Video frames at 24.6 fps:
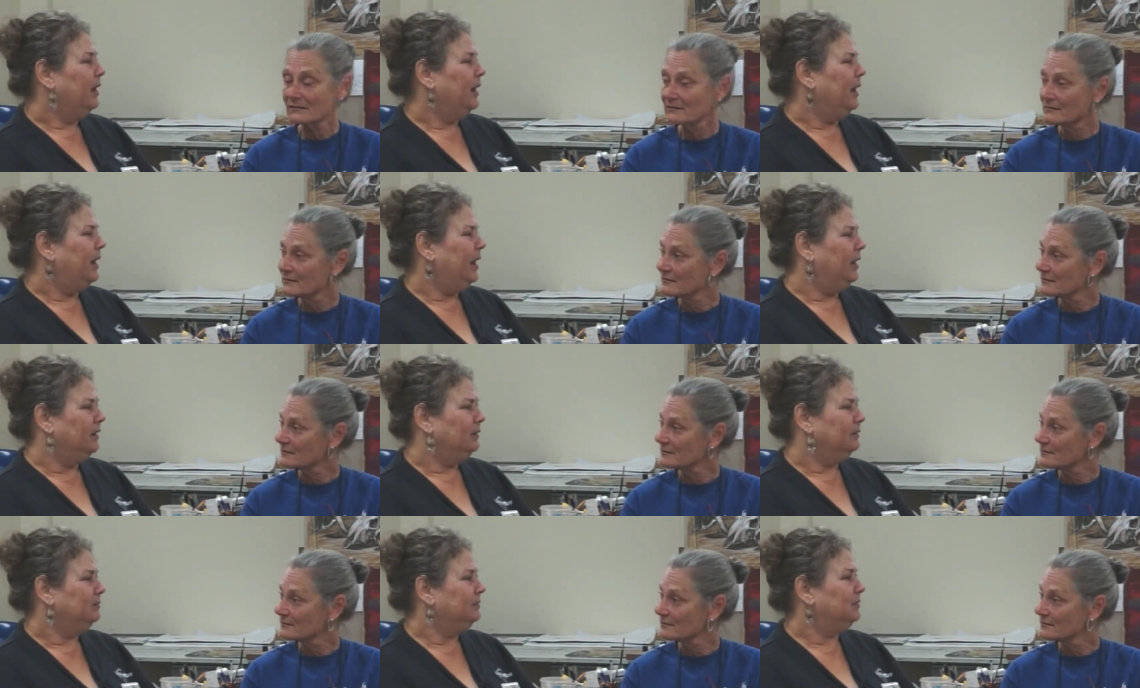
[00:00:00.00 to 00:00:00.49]

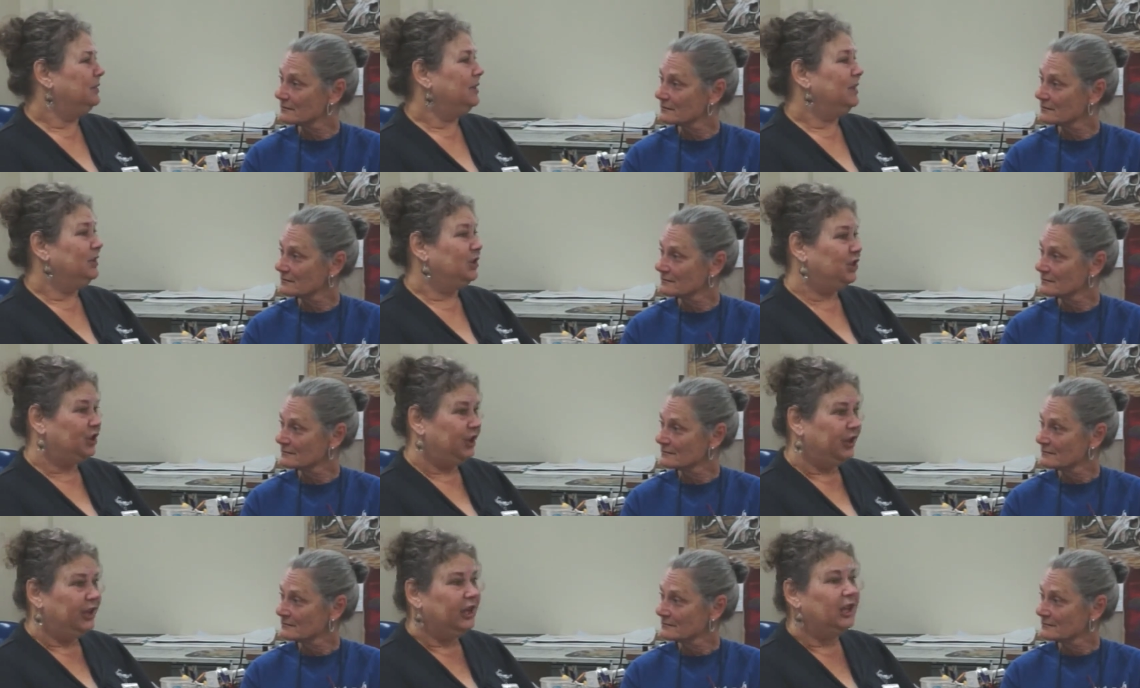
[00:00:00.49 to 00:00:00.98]
Speaker 1: and
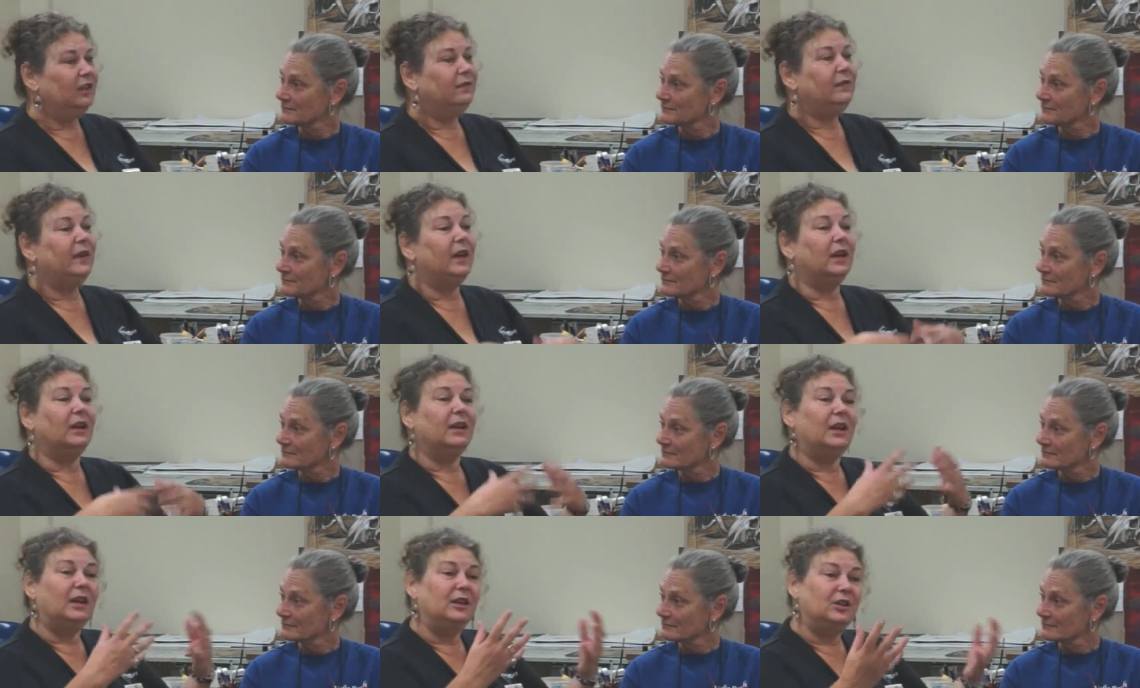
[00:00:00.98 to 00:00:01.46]

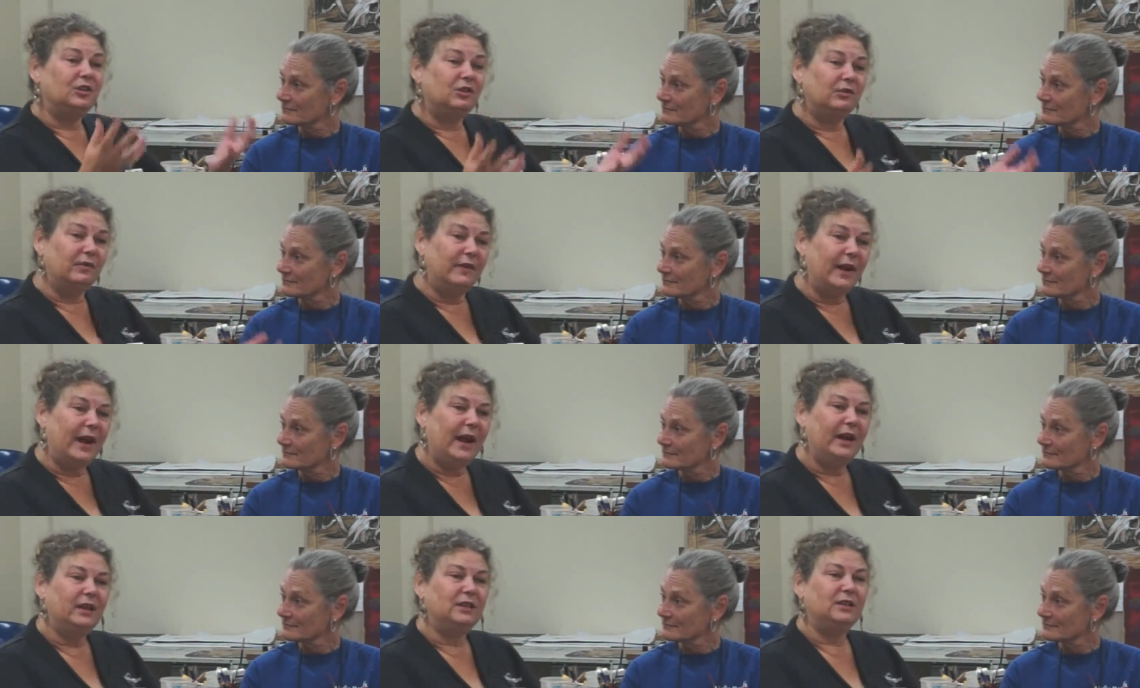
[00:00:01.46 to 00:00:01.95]
achieve and
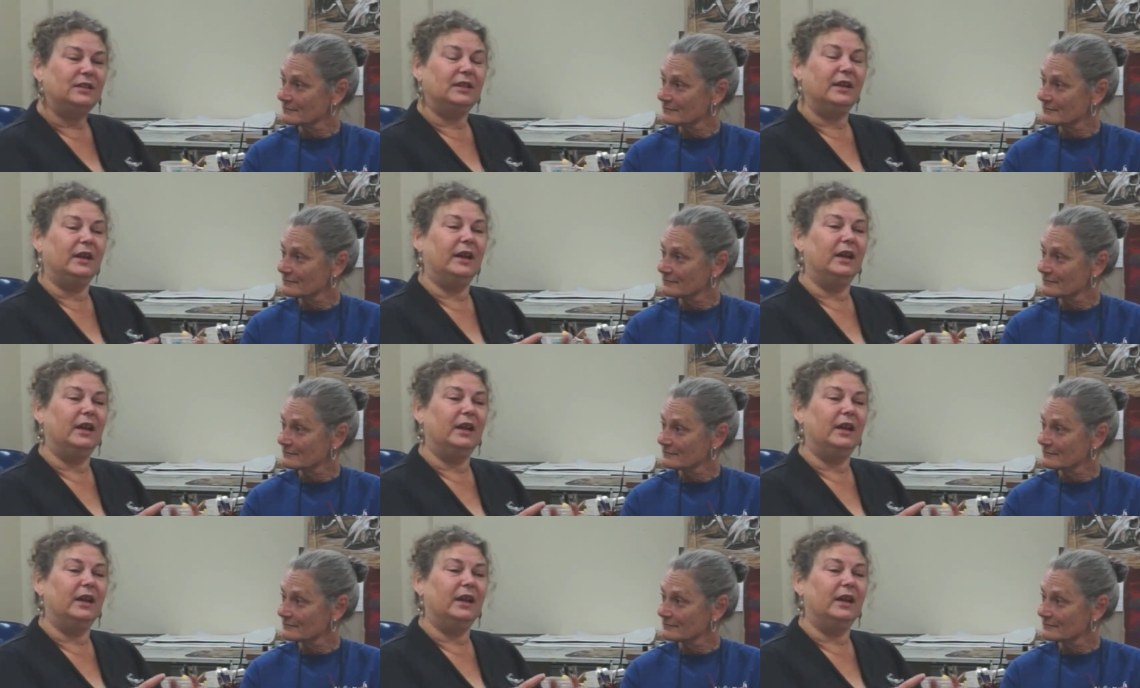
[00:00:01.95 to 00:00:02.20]
interact,